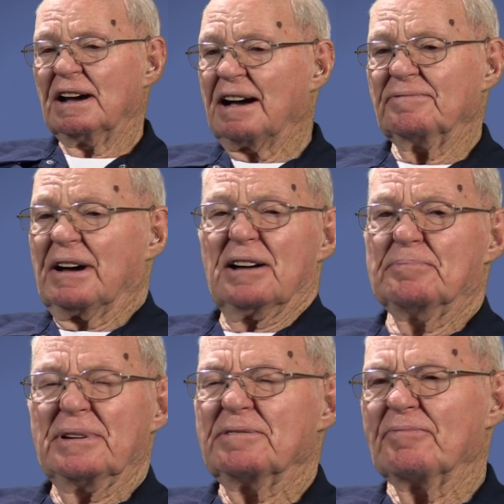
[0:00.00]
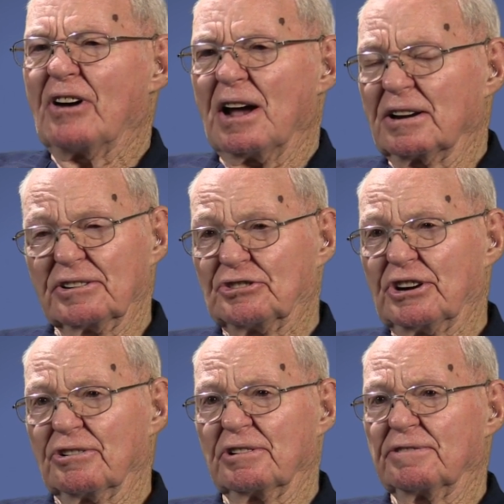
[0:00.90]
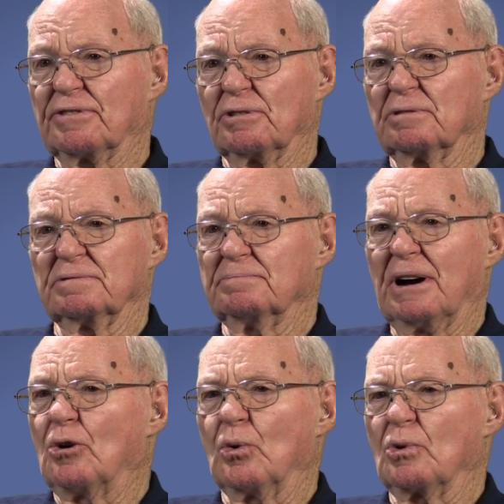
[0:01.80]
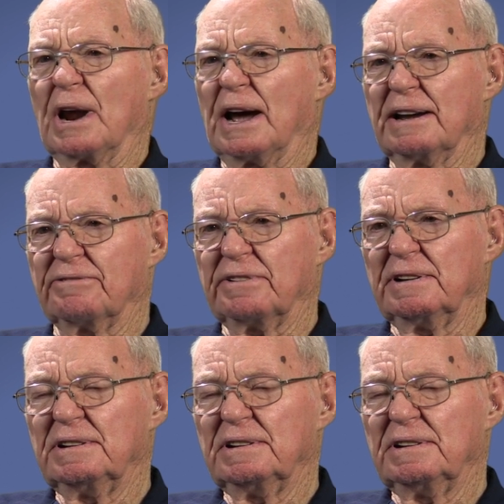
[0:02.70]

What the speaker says: I've been volunteering for my whole life